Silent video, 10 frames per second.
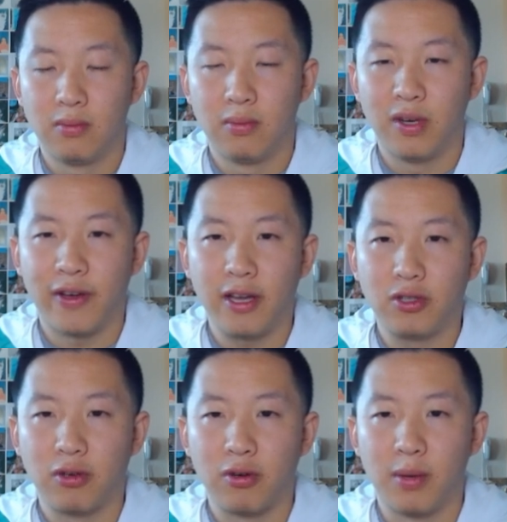But if I get
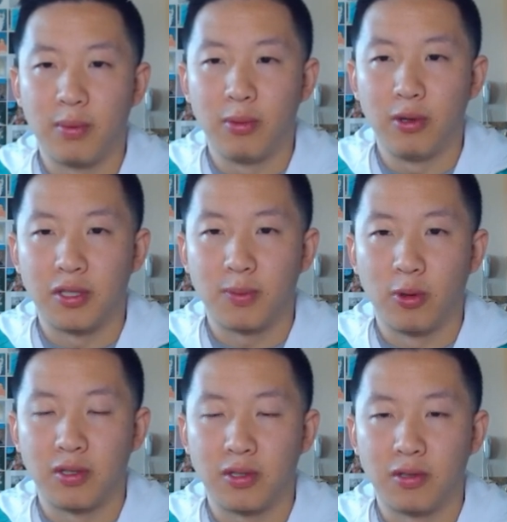Trick Room up, Amoonguss
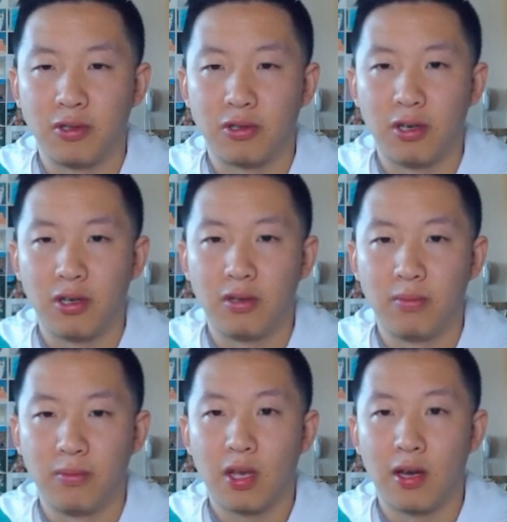Spore is so strong.
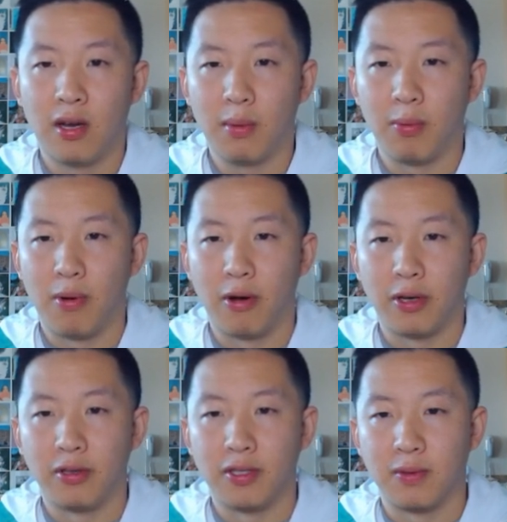I'm going to bring
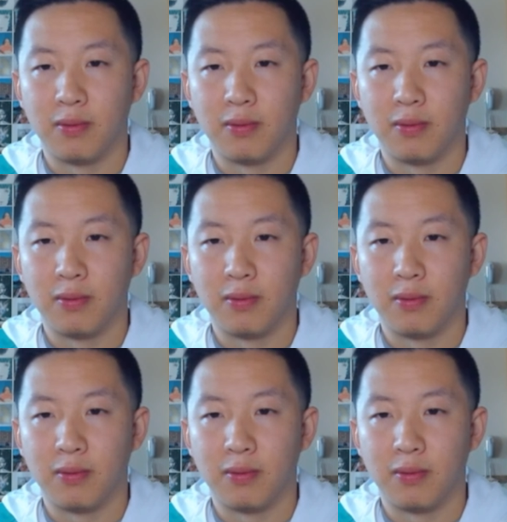Palkia in this